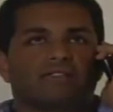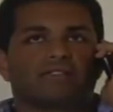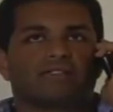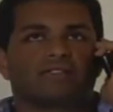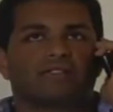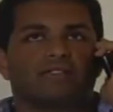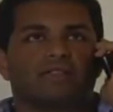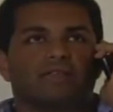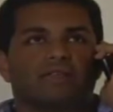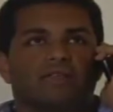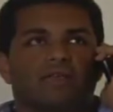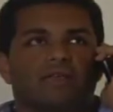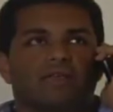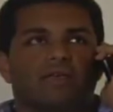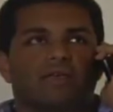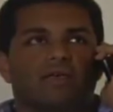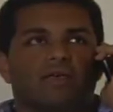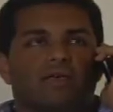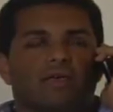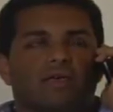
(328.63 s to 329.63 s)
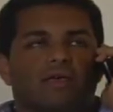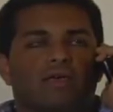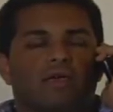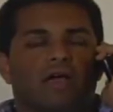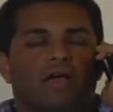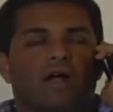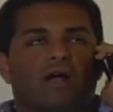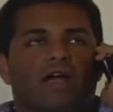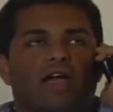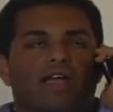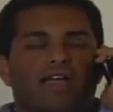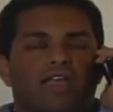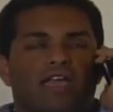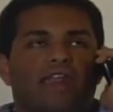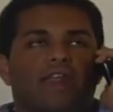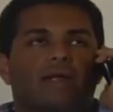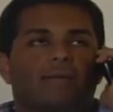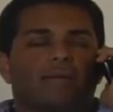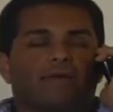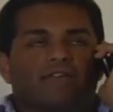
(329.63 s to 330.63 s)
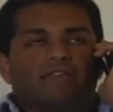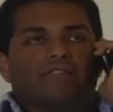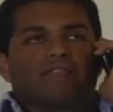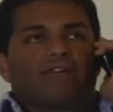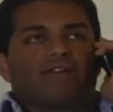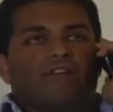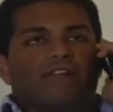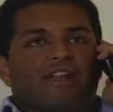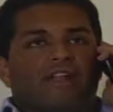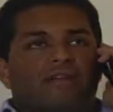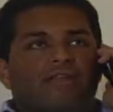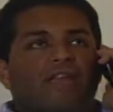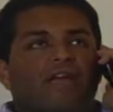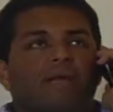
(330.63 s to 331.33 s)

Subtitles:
see what you can do with it. The record was just broken,